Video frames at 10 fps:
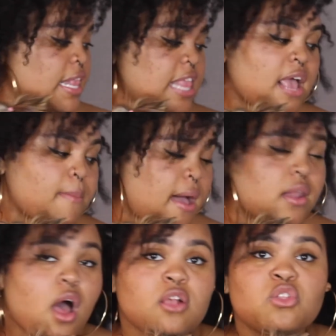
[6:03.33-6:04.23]
take my
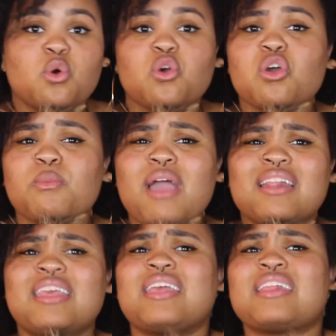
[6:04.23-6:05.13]
dogs to a groomer.
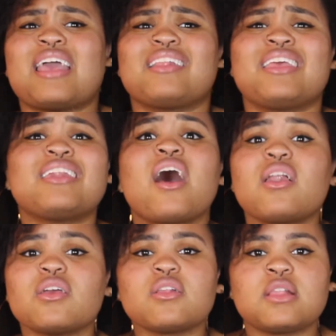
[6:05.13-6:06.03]
I think it's like
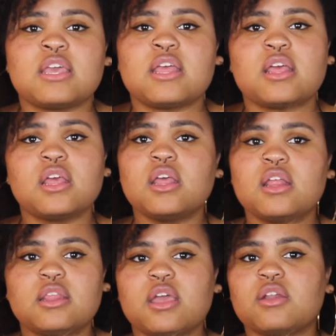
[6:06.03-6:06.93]
$10 to get
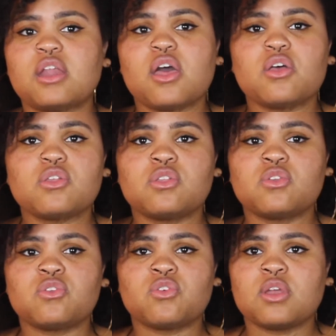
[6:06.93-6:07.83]
their nails
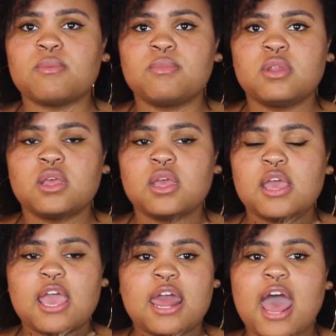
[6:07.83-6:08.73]
trimmed,
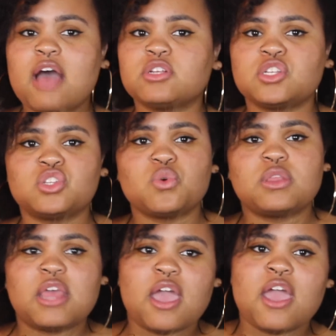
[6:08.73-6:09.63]
and I'll just do
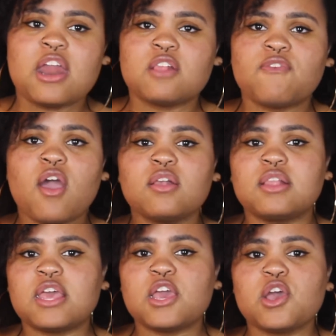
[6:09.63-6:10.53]
it there. And as far as
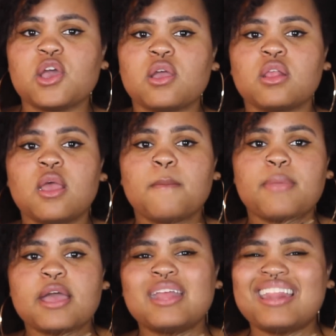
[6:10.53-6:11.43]
the ear
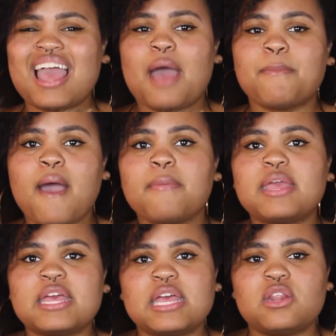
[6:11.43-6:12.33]
plucking thing, I
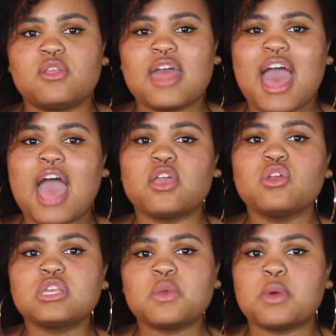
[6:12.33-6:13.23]
probably could do that. I
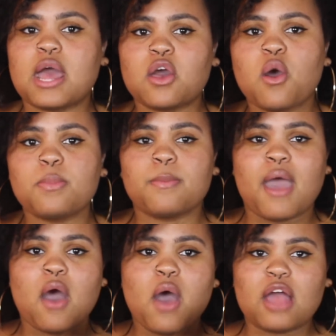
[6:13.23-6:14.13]
usually, when I comb
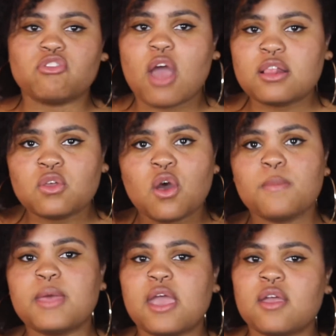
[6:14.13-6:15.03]
them out, I try to
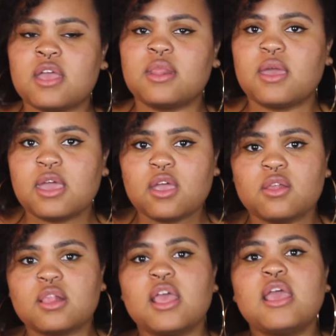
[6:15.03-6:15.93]
comb the hair in their
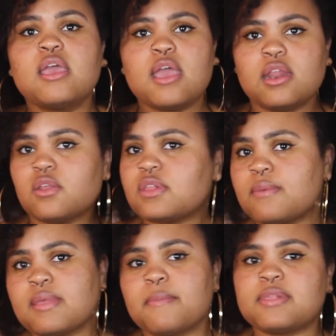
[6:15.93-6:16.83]
ears, and it'll
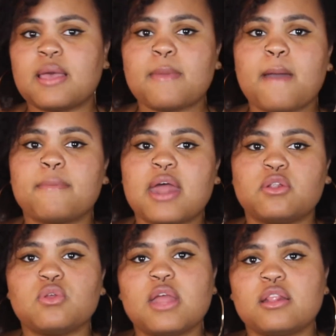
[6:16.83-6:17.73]
sometimes come out, but I
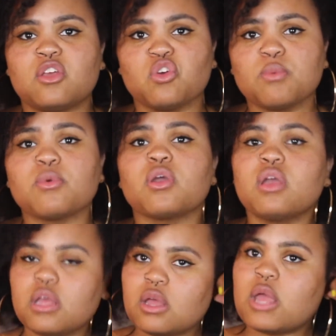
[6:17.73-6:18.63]
do let the groomer
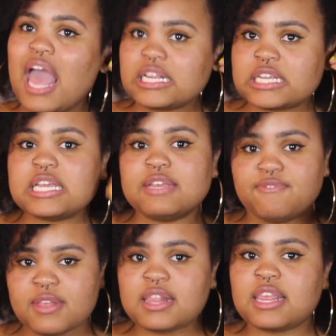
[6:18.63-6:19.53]
actually
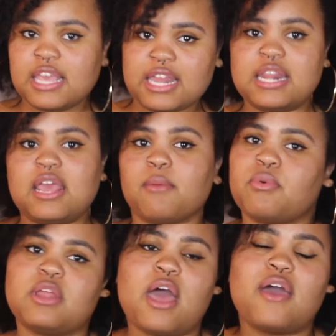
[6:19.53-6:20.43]
physically get in there and
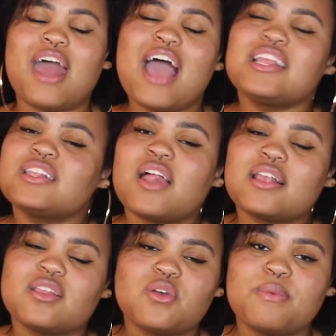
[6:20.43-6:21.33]
pull it out. I just don't
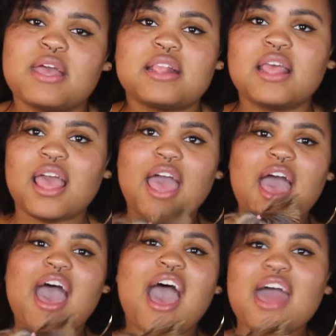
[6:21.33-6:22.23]
like to do it because
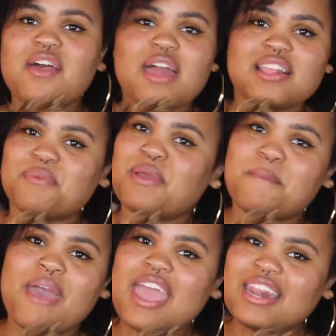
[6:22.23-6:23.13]
I don't like to
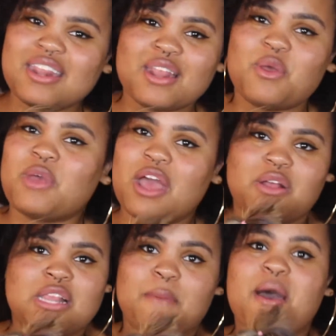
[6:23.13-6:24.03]
bring pain
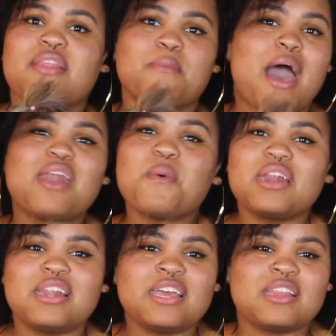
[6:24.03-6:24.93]
upon them. I don't
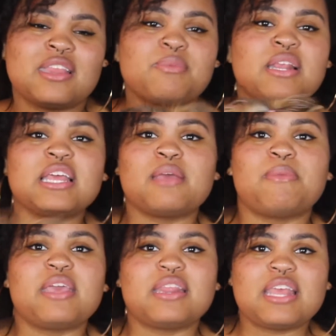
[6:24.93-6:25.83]
want them to look at
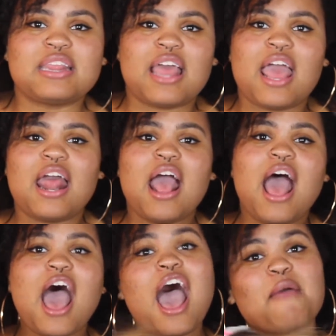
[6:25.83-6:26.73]
me and think that
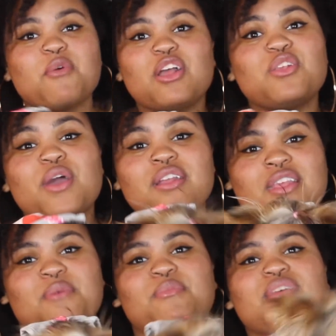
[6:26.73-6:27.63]
I'm going to hurt
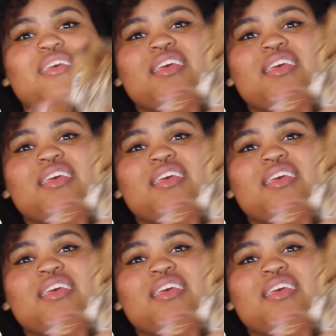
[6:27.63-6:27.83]
them.